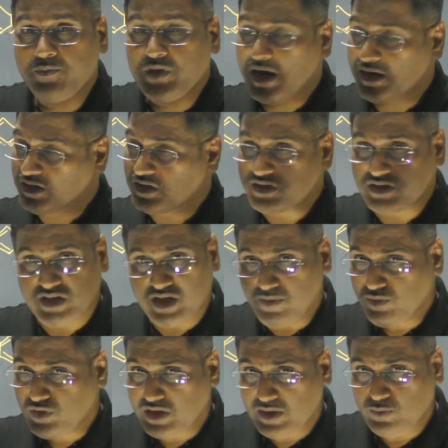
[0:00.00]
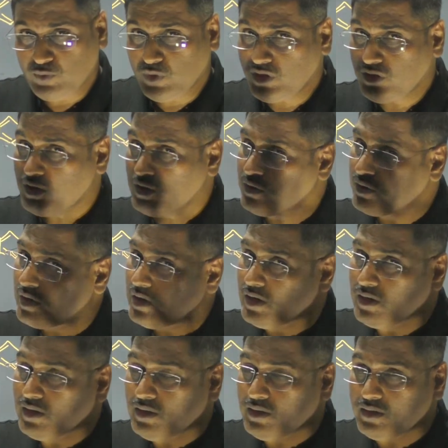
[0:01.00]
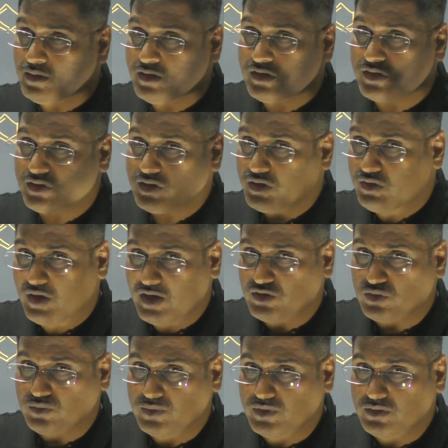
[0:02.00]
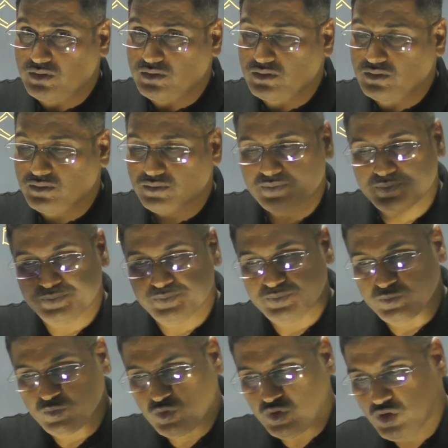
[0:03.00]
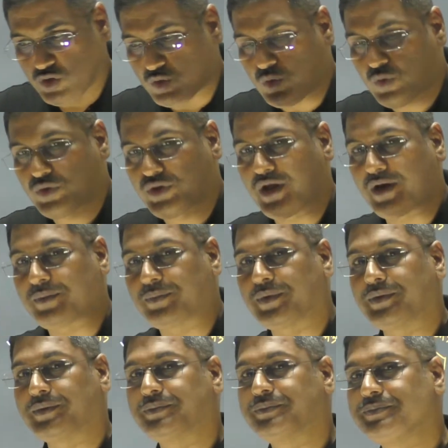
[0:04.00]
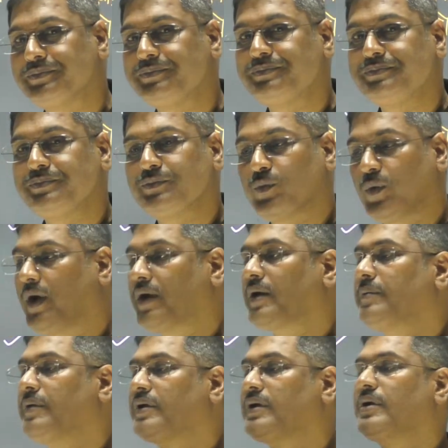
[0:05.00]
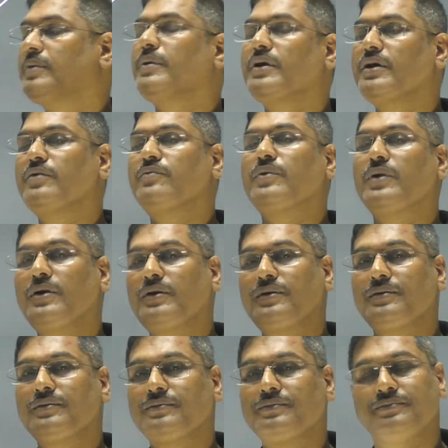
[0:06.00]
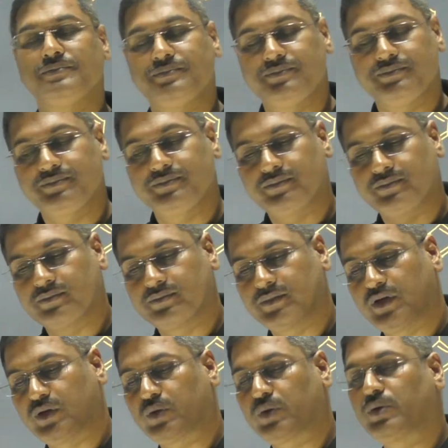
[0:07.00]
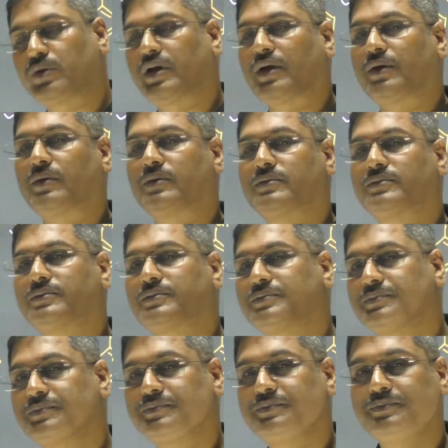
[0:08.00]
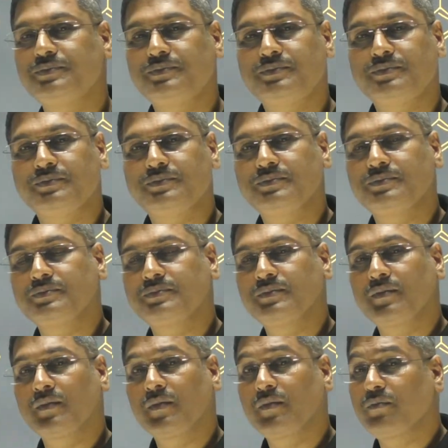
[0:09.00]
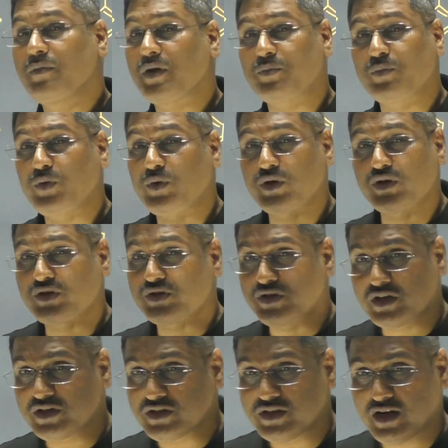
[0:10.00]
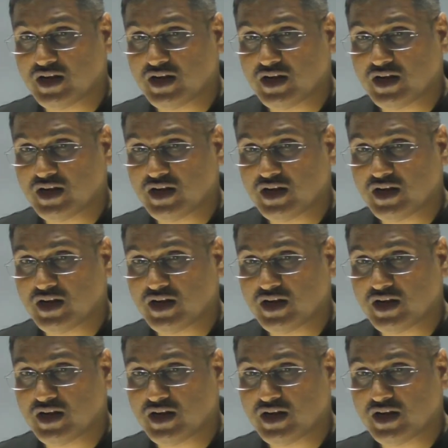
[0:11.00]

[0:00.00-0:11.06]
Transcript: At the same time, when you are dealing stereoisomers, include that. Whatever given in front, include that also. But for structural